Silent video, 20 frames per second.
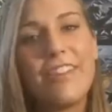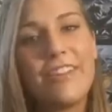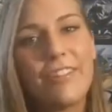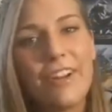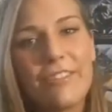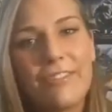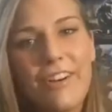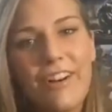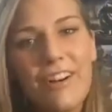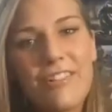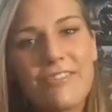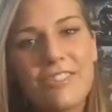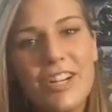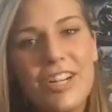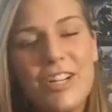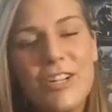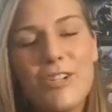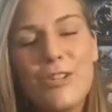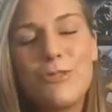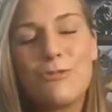read Fall of
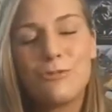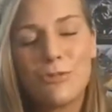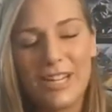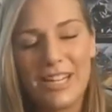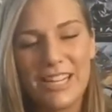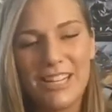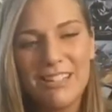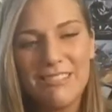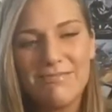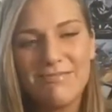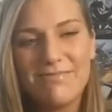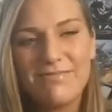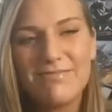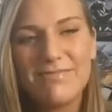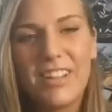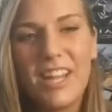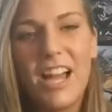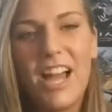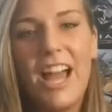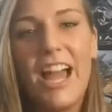Reach, read it.
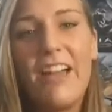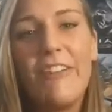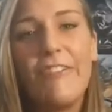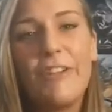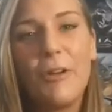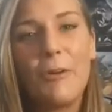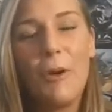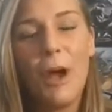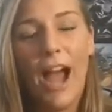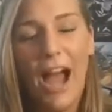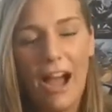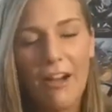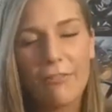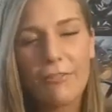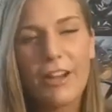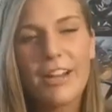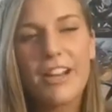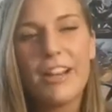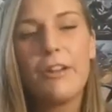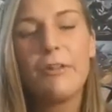If you have
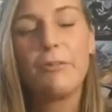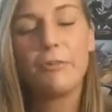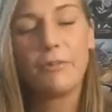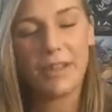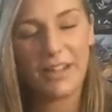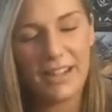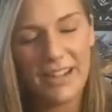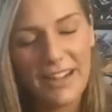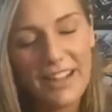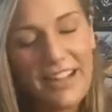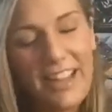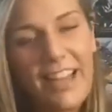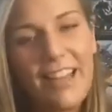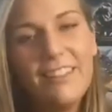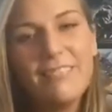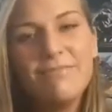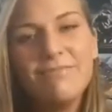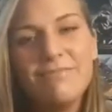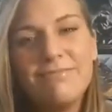read it again.